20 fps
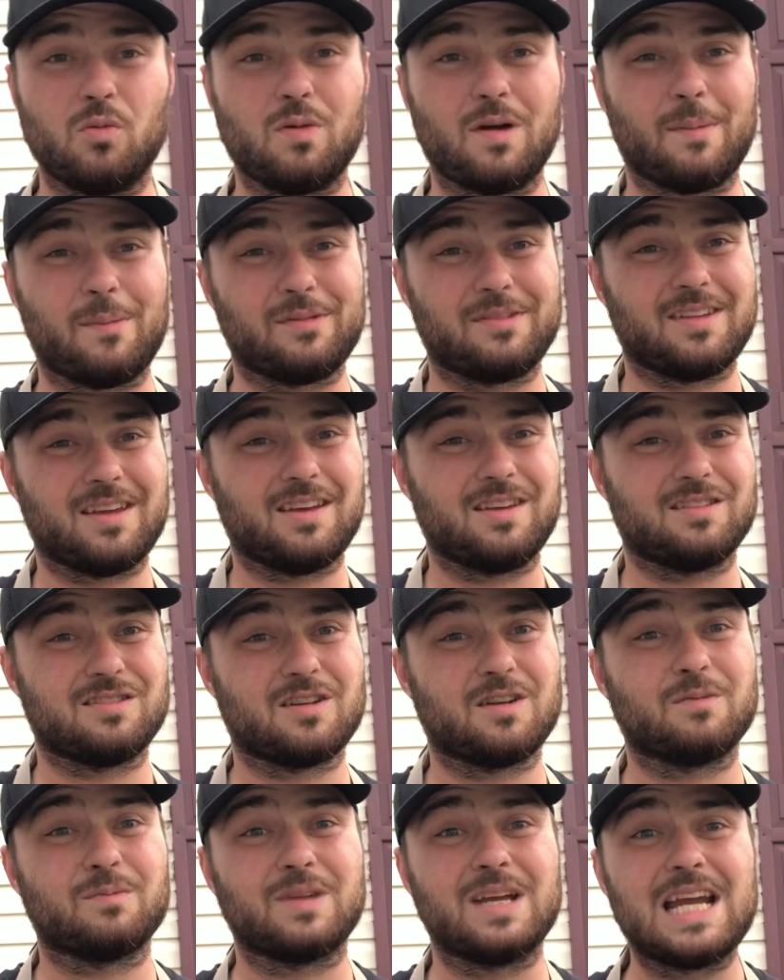but I'm going to tell you
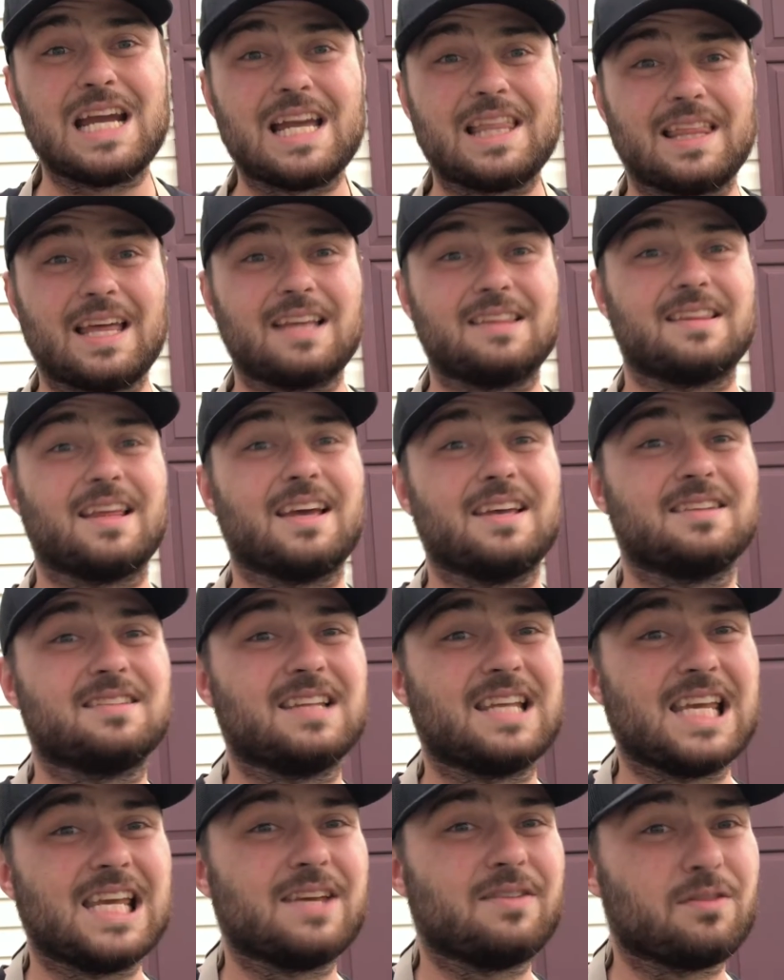something. They taste
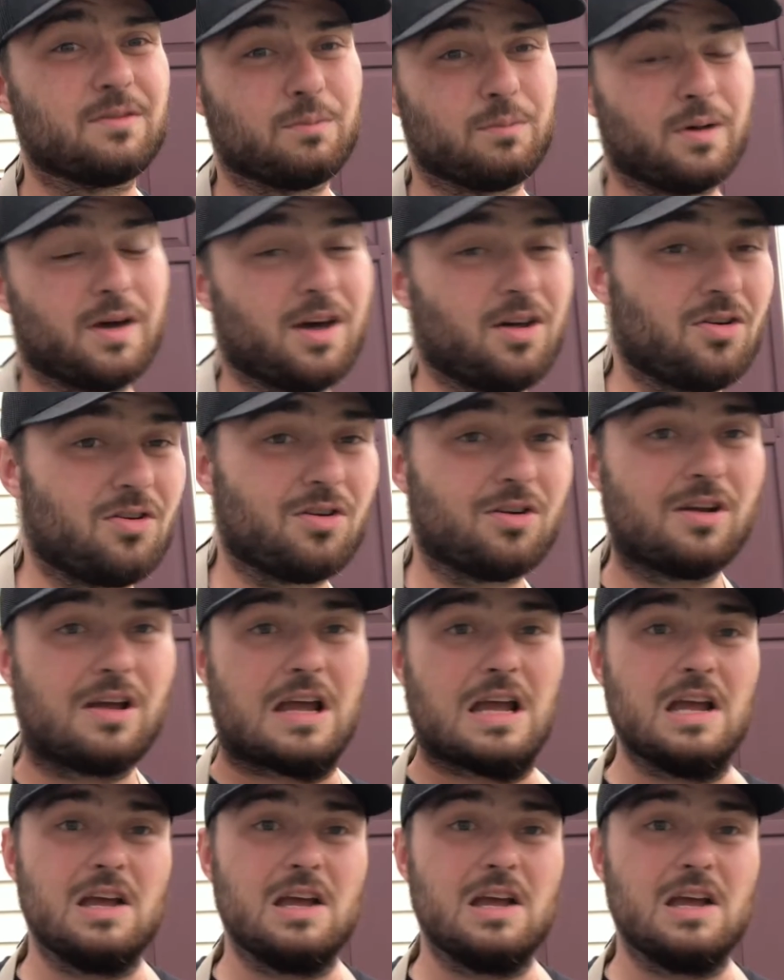even better.